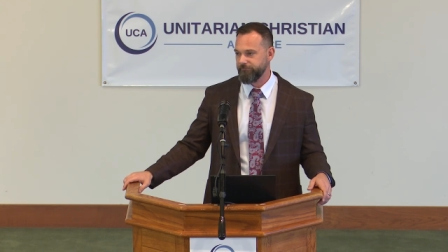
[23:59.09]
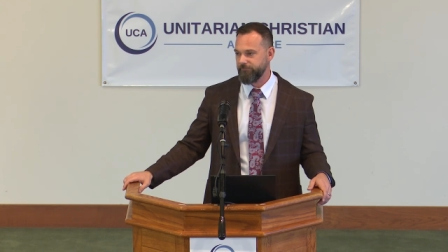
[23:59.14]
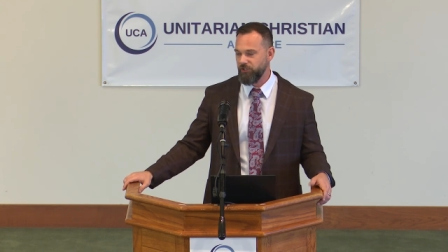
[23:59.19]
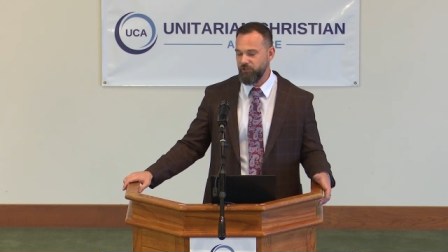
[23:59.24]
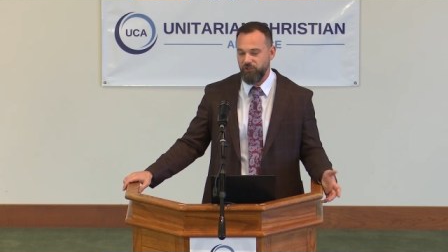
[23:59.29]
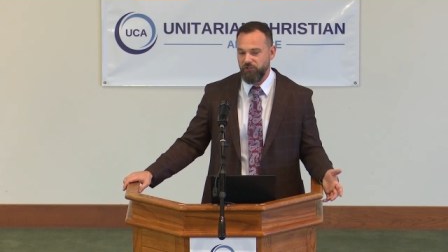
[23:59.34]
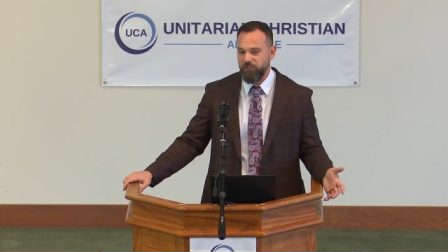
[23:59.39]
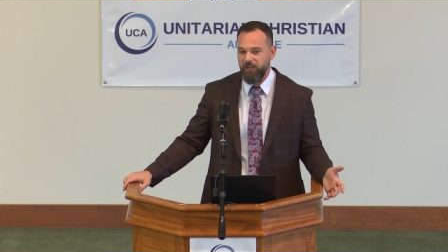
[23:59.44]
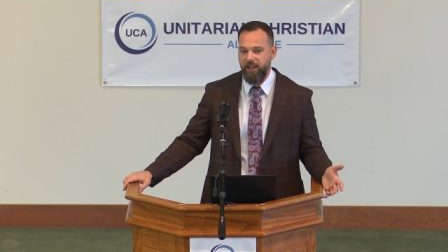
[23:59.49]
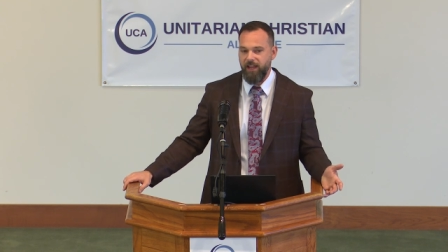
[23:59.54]
You
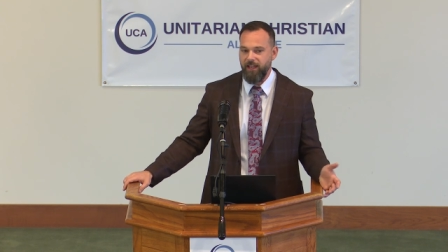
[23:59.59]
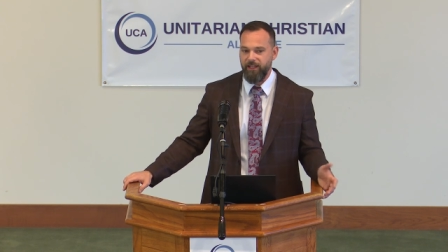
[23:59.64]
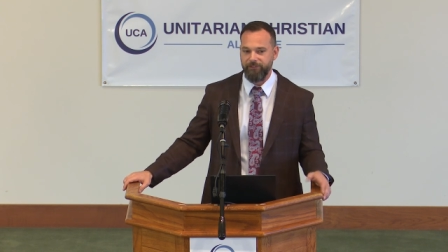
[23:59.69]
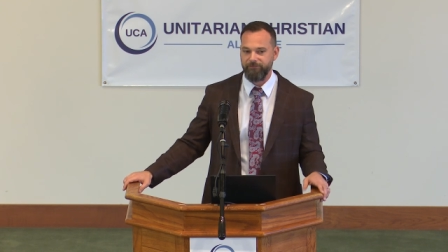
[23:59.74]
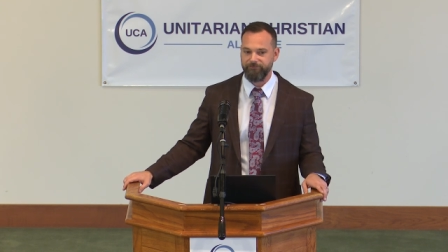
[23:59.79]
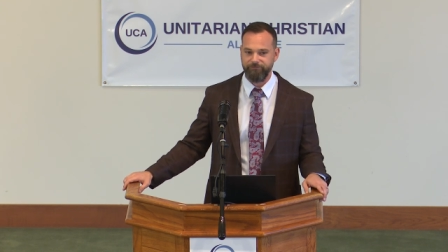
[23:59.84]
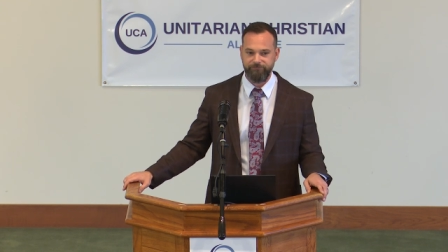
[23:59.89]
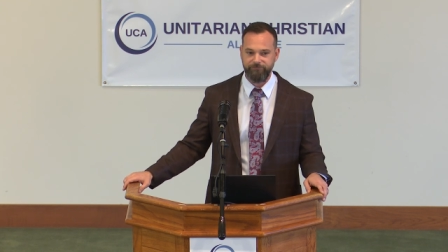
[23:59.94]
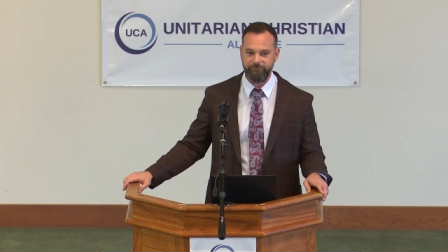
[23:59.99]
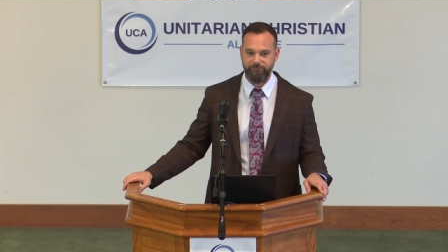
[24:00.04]
just can't.
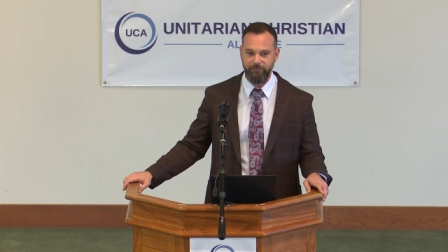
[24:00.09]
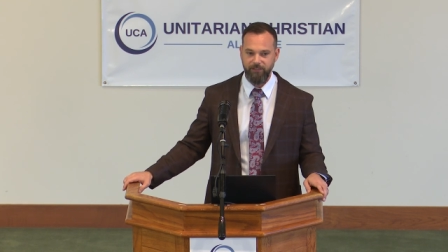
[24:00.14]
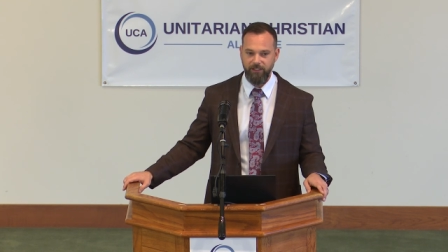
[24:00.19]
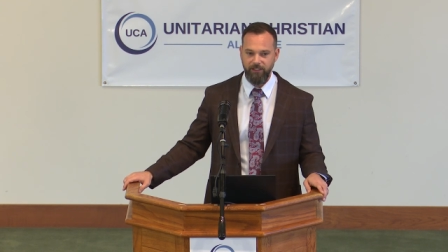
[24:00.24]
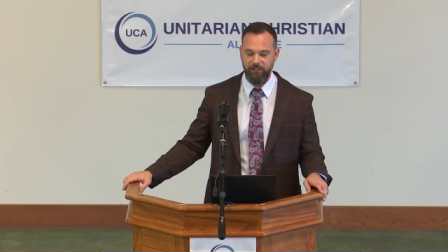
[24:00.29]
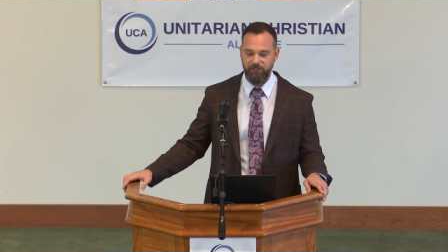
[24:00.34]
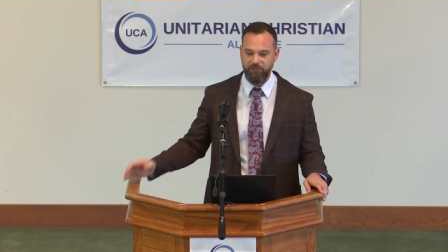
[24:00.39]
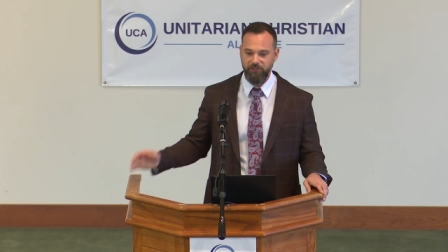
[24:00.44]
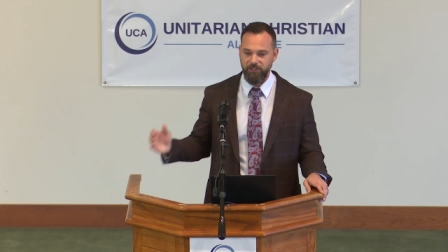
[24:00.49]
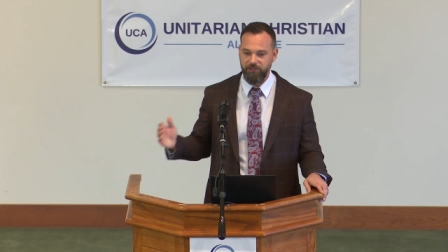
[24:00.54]

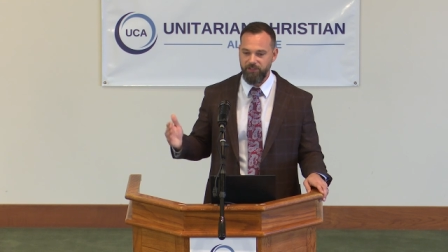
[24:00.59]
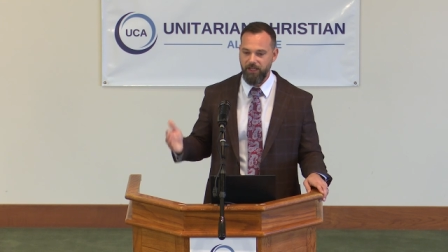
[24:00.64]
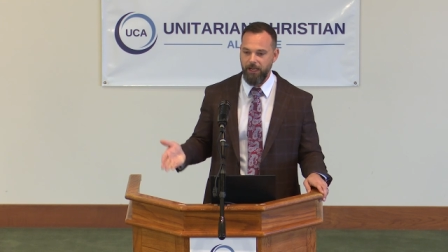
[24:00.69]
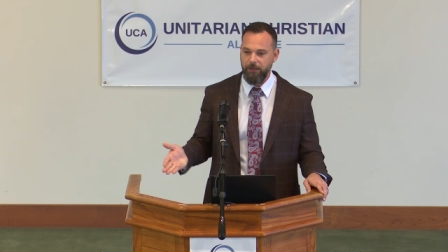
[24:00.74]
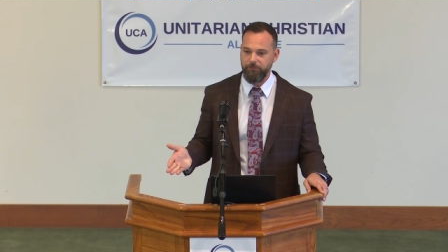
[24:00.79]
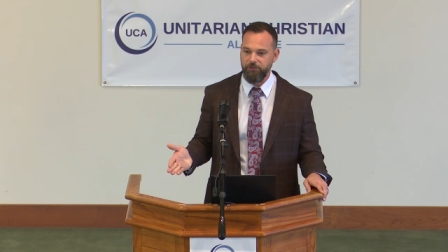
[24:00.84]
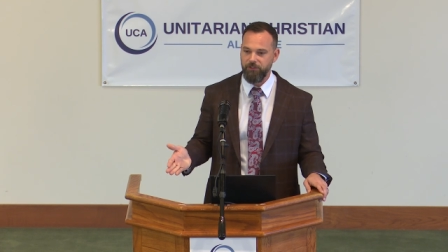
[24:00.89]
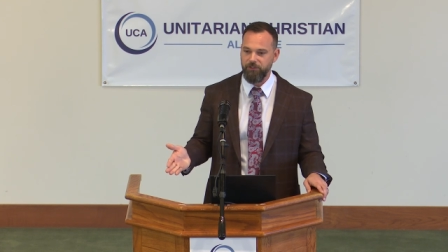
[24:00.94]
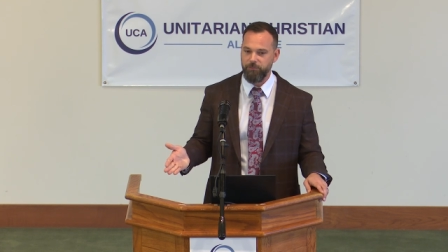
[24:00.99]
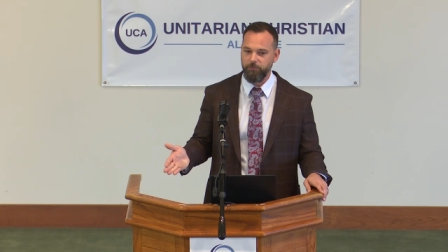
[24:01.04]
Because an
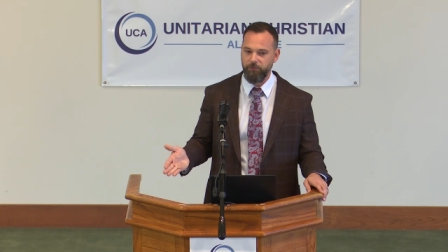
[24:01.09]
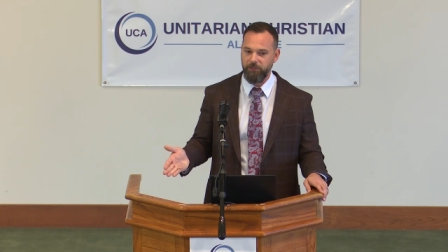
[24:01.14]
adoptionist